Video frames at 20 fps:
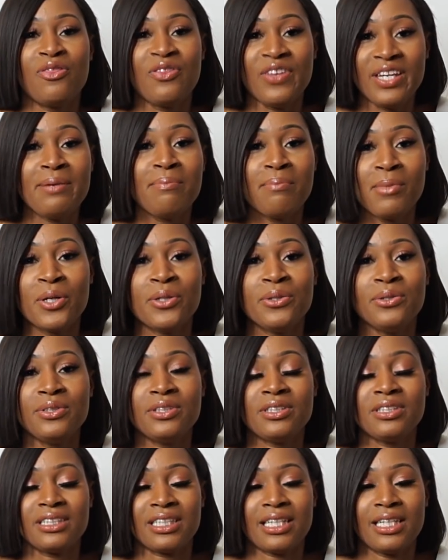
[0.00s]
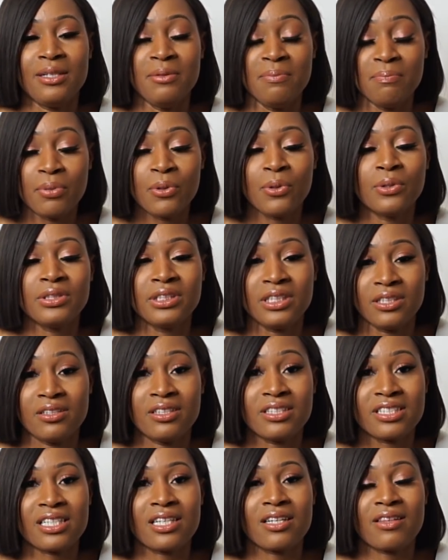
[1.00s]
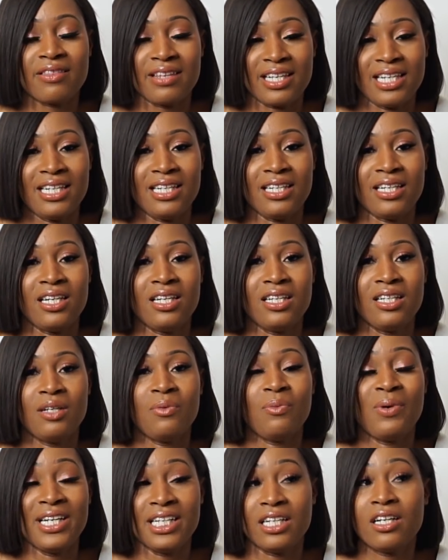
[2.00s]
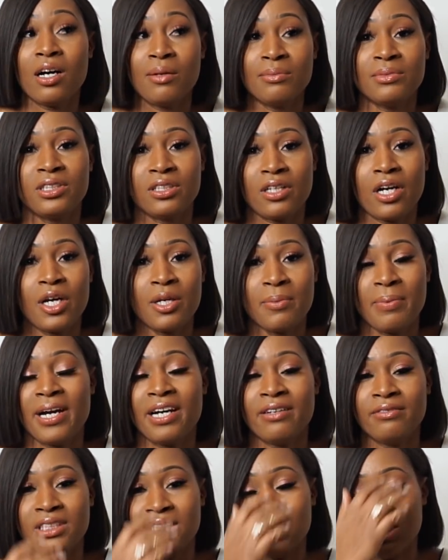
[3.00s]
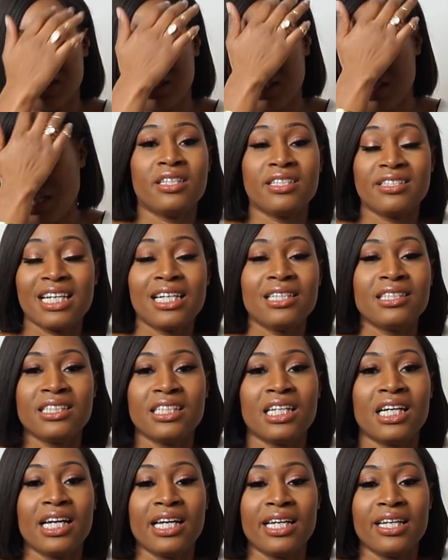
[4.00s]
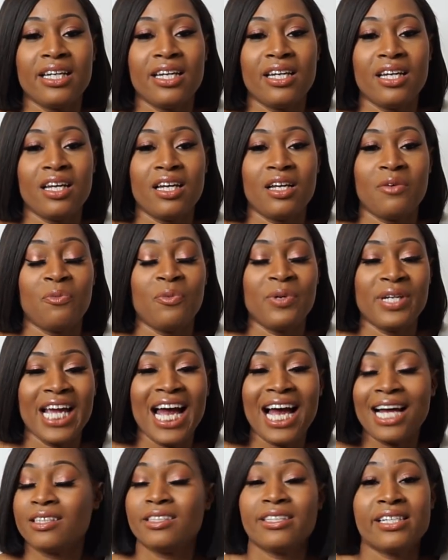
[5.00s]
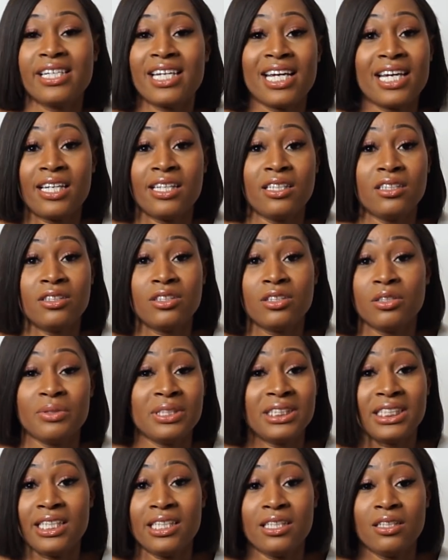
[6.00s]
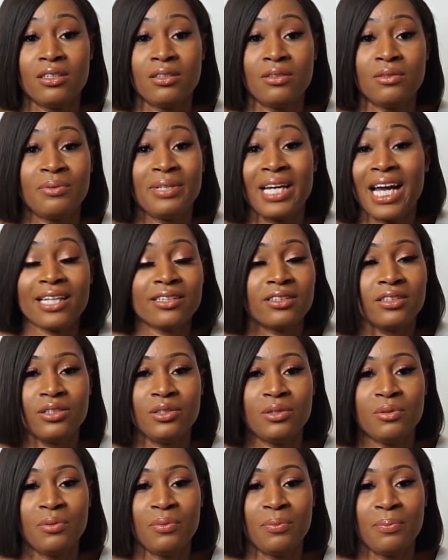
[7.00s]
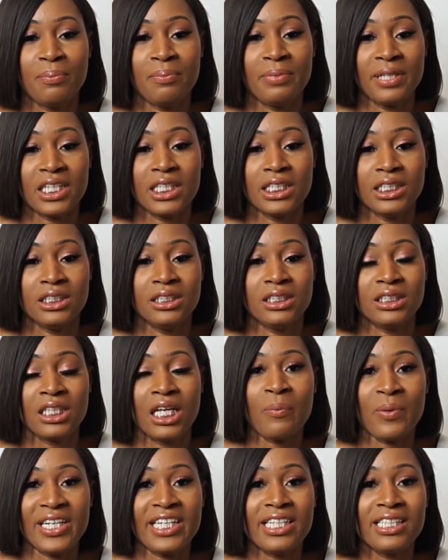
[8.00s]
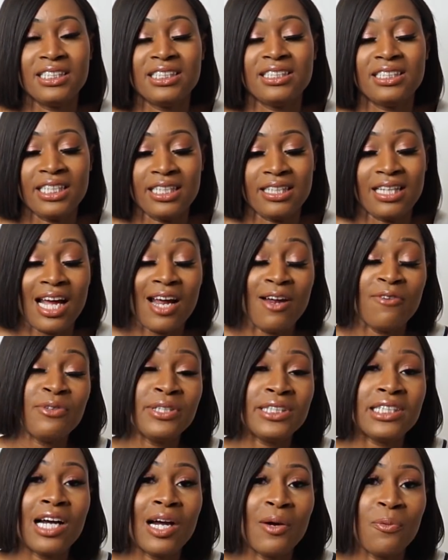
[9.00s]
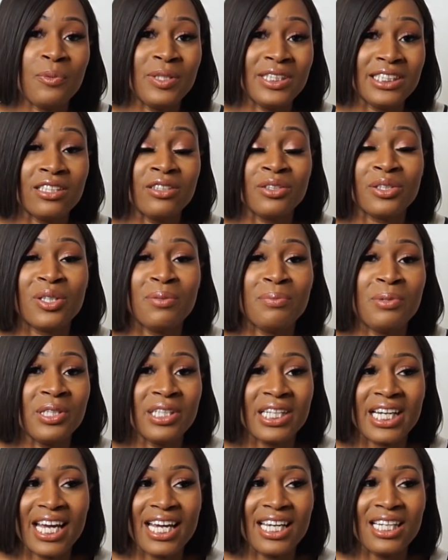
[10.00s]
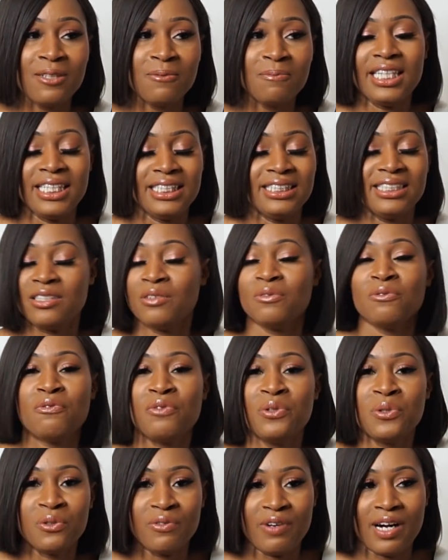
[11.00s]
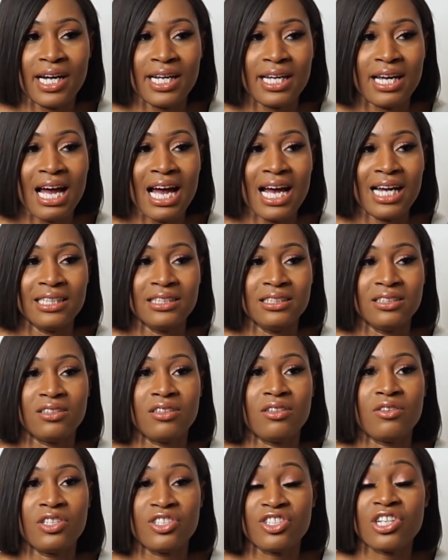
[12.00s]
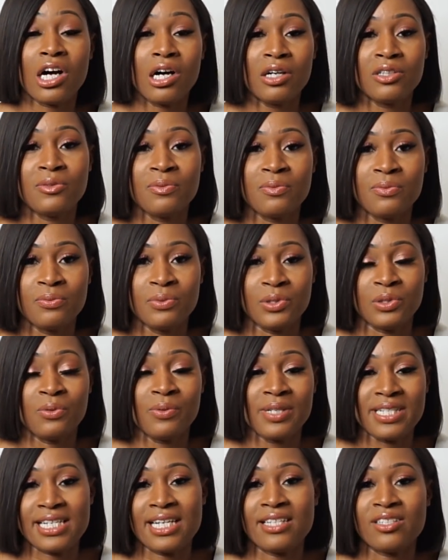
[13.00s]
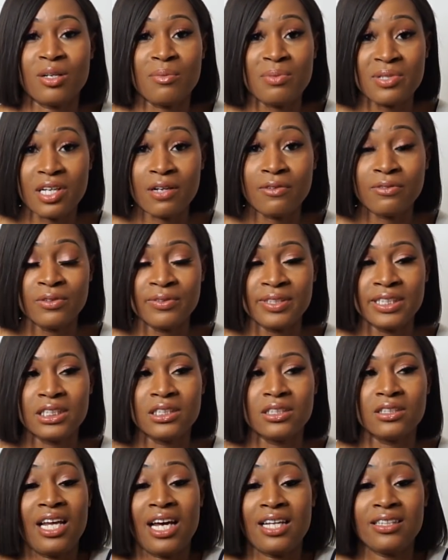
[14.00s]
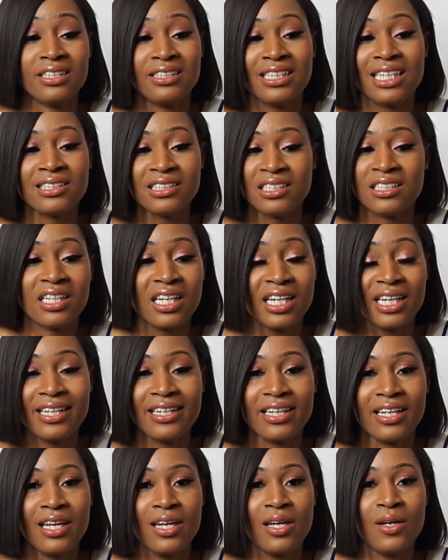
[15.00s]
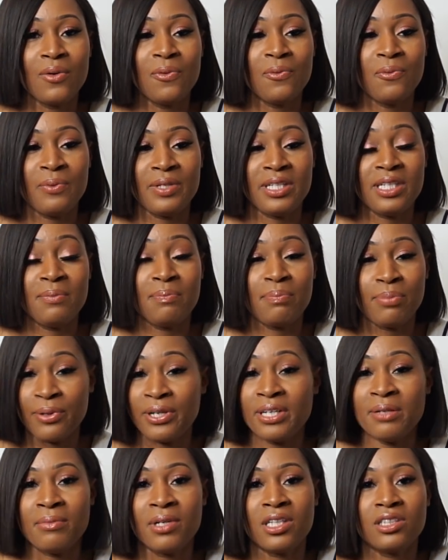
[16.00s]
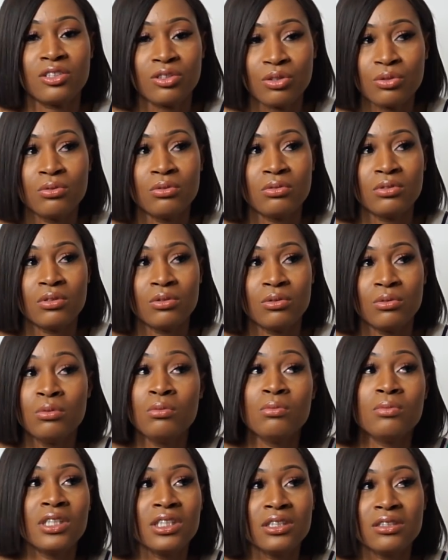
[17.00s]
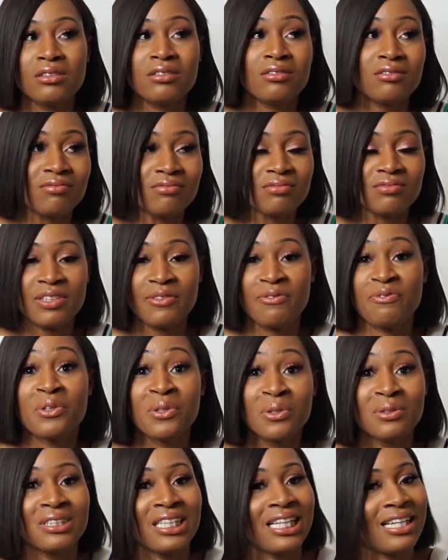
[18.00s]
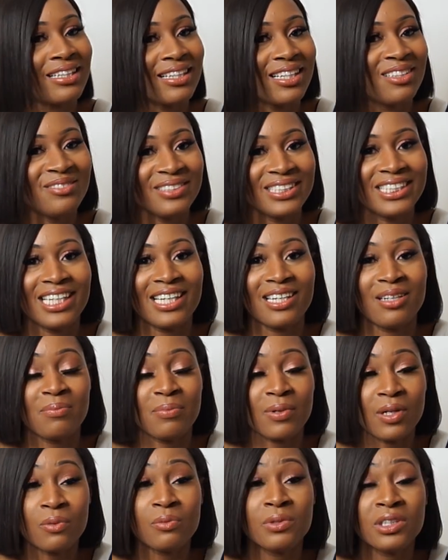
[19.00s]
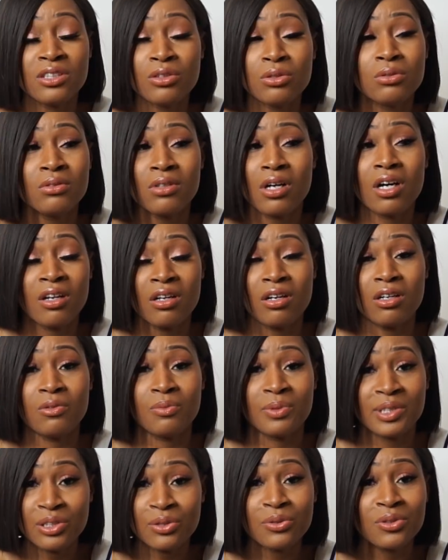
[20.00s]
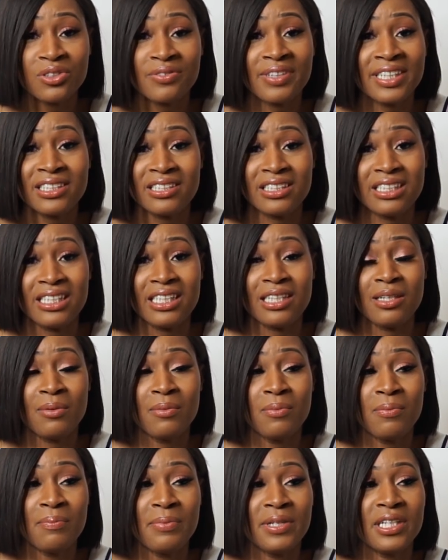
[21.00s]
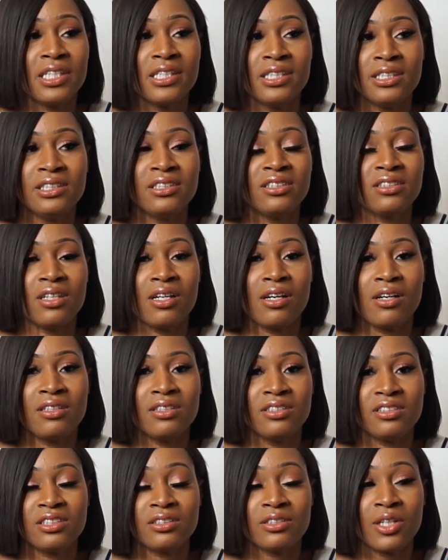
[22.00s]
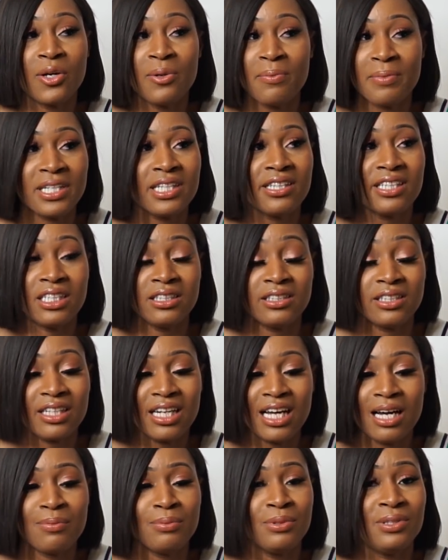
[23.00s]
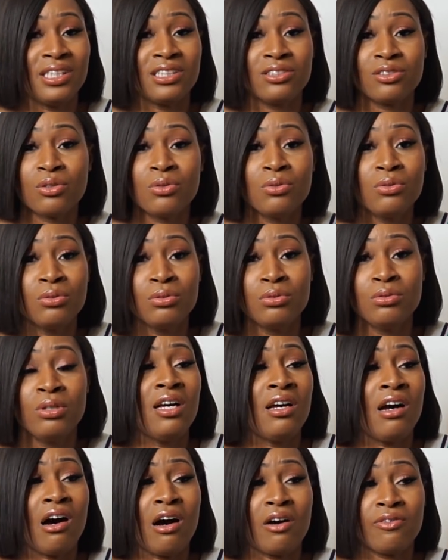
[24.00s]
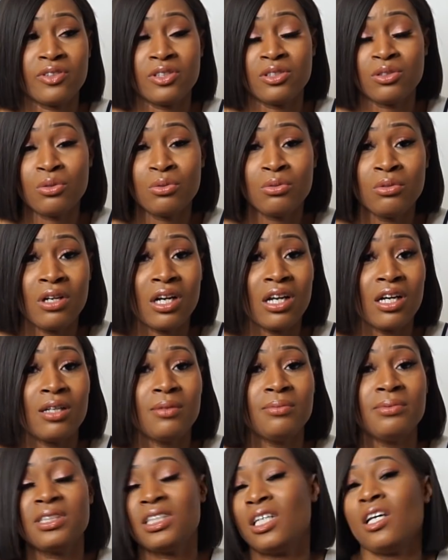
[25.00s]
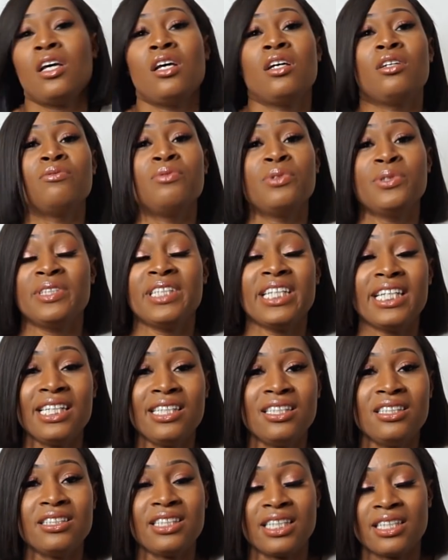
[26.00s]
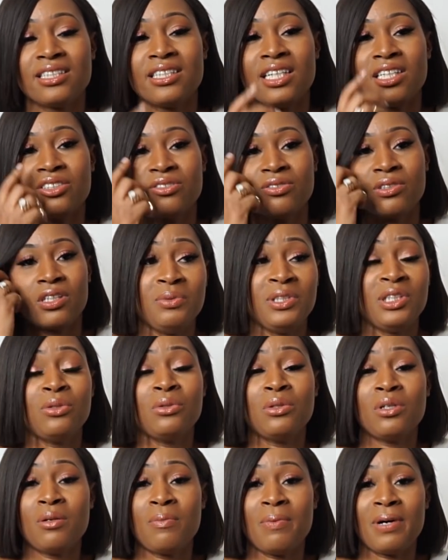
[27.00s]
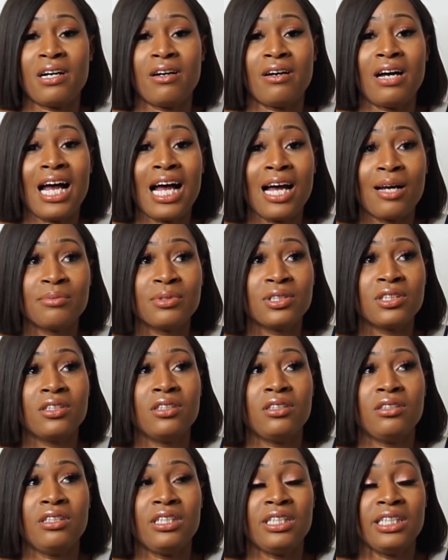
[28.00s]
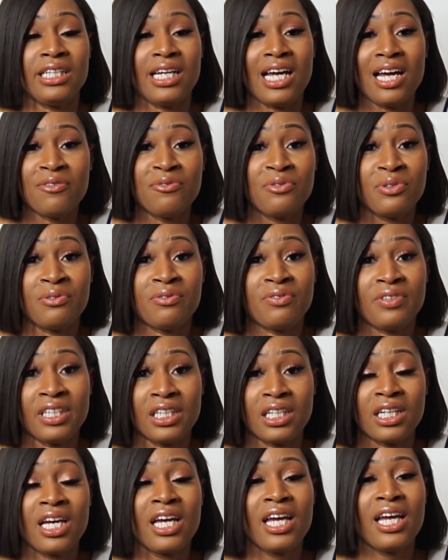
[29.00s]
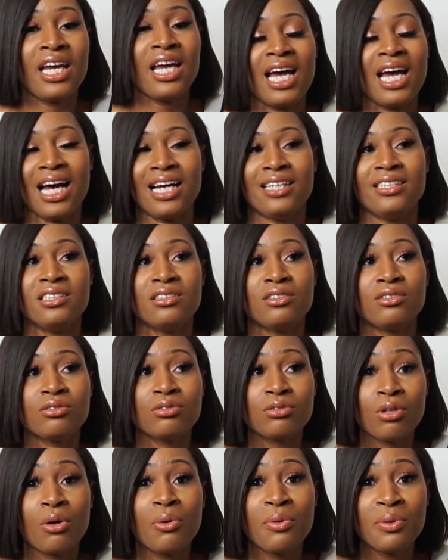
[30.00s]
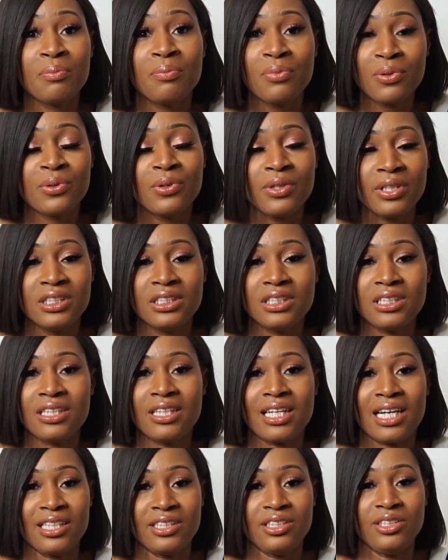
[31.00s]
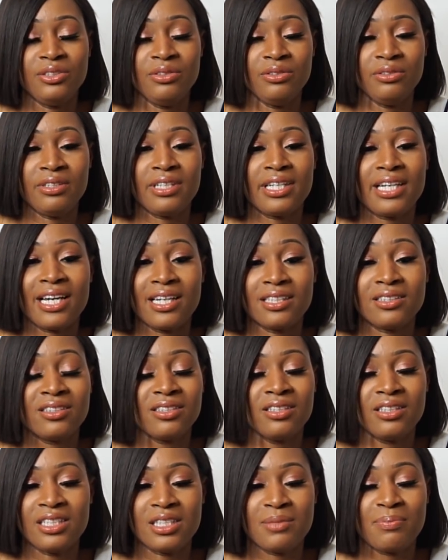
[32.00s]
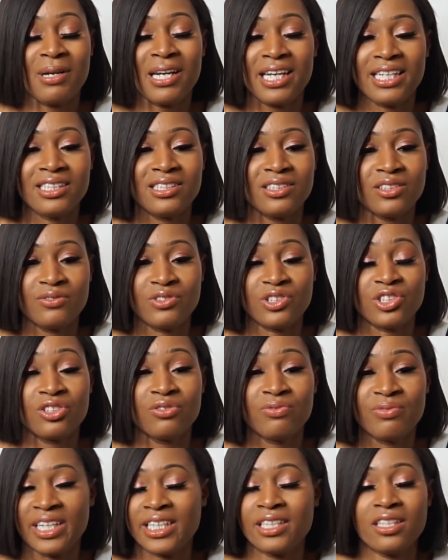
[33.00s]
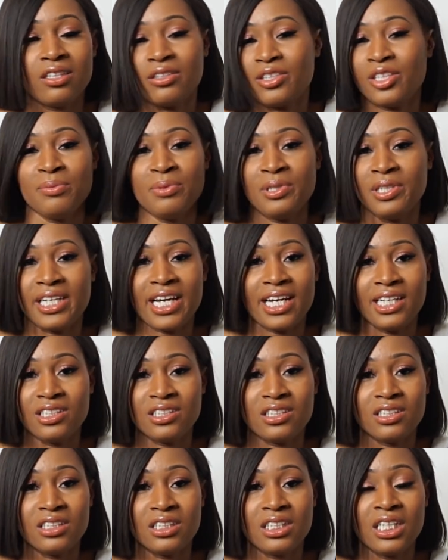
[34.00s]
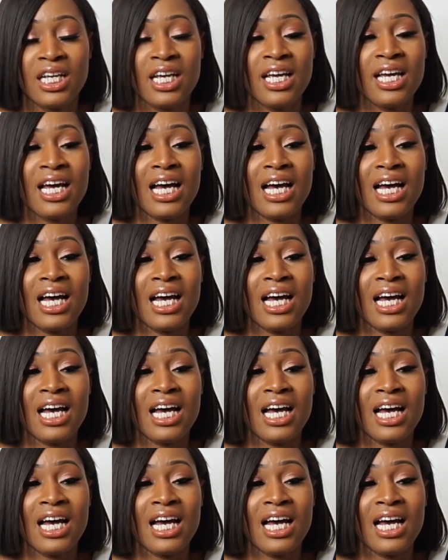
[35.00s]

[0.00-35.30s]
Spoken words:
the most important thing when it comes to co-parenting. The dad and I, we had to get it to a T. We had to, because we could see that every time we didn't communicate, it didn't feel right, and the child would always end up suffering. Like, the dad and I, we pretty much talk almost, it feels like every day, but we talk a lot. We talk regularly, because so many things can happen at school, after school clubs, routines, etc. We talk about absolutely everything, and it's so important that you get to this place of just regular communication.